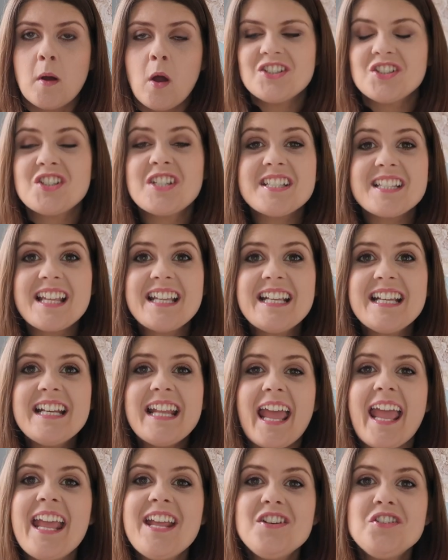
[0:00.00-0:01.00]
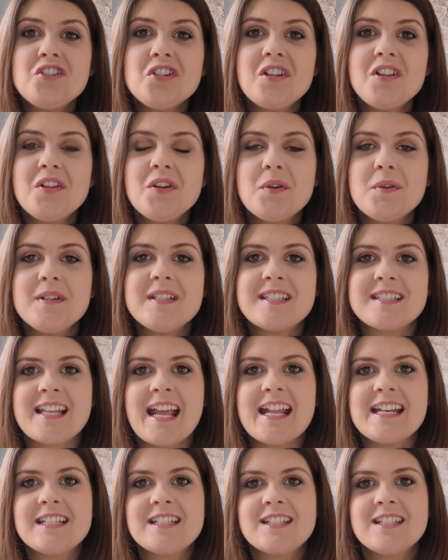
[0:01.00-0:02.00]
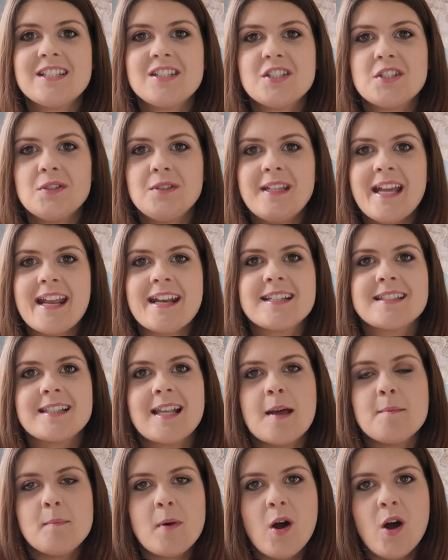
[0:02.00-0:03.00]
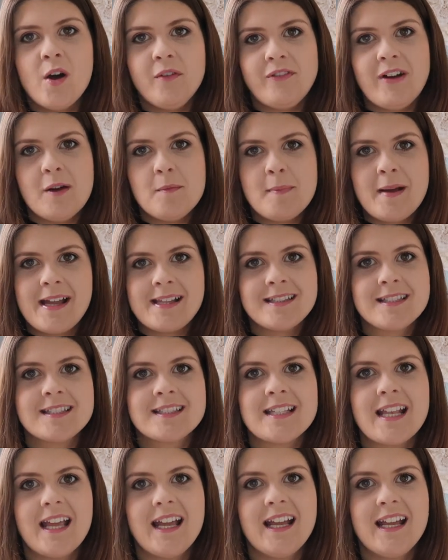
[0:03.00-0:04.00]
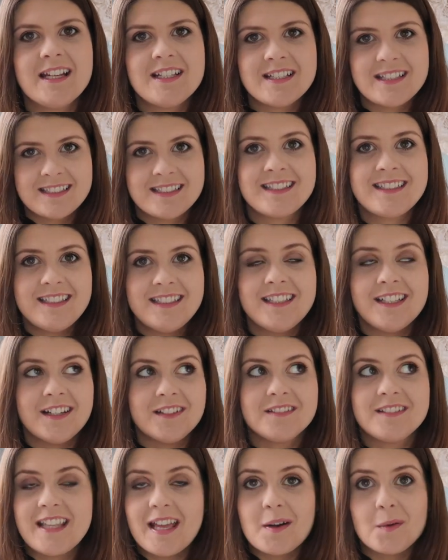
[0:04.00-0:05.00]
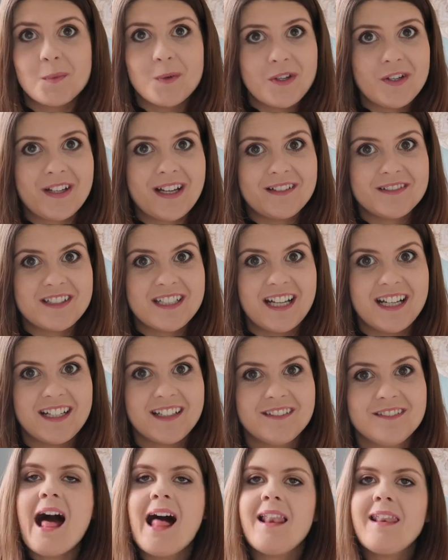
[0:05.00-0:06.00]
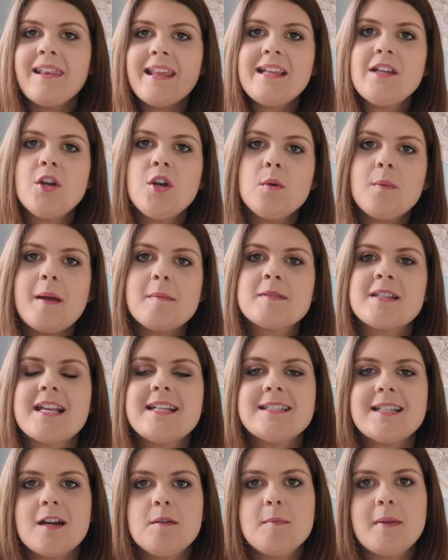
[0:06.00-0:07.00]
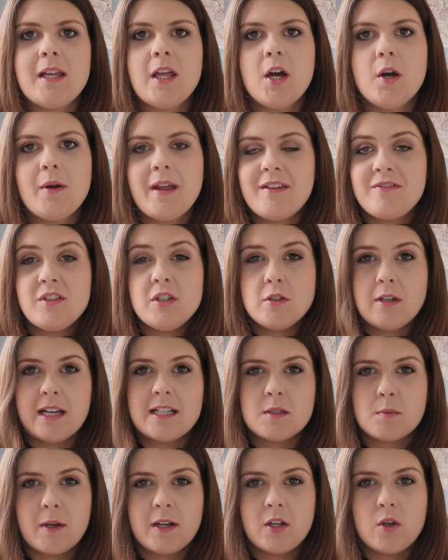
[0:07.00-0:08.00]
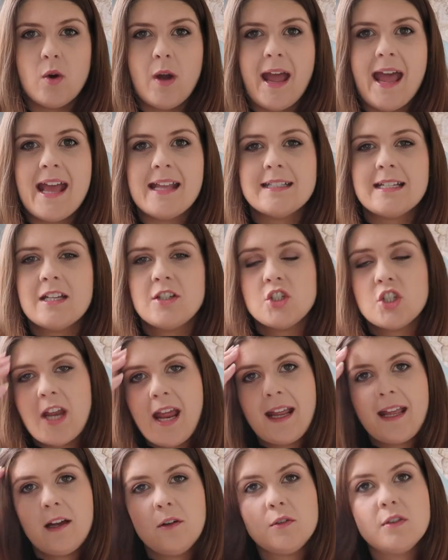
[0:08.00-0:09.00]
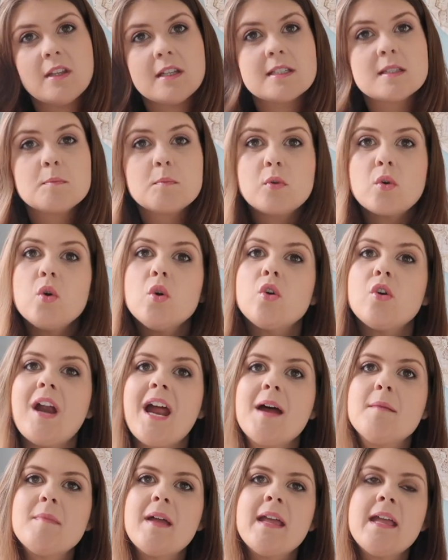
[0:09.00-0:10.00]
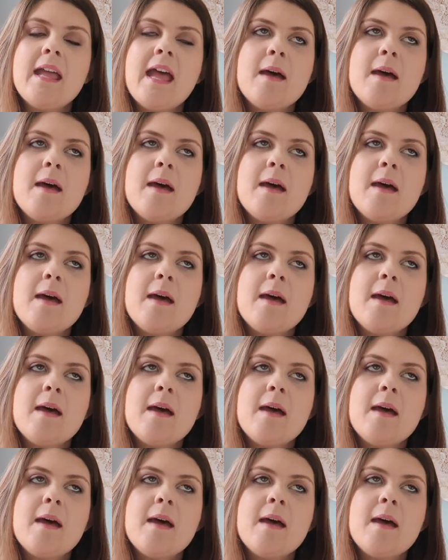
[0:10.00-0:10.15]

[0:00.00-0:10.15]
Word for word: She's like an angel who is sent to get us up off our butts and, you know, get a workout done. I'll link her website down below if you guys want to go ahead and check out this program.